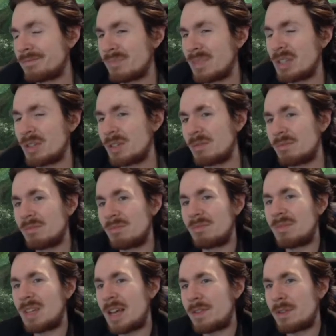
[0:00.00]
You can
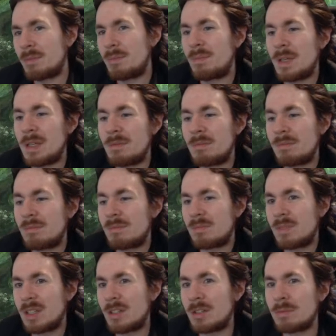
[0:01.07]
have it be
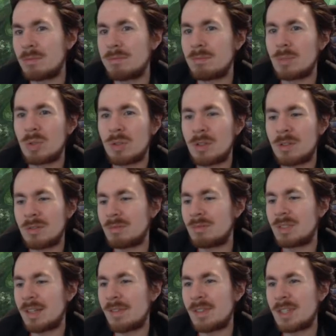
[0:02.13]
a little more
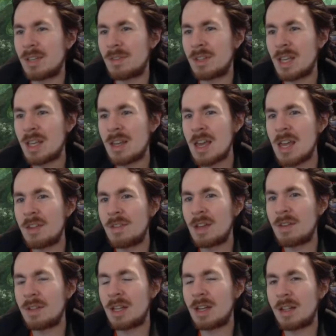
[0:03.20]
and seven seven eight eight if you
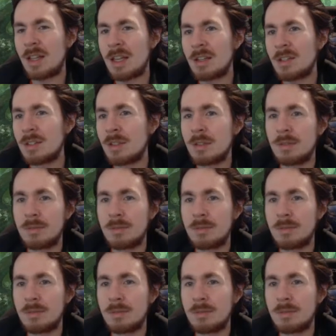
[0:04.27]
have a lot of land.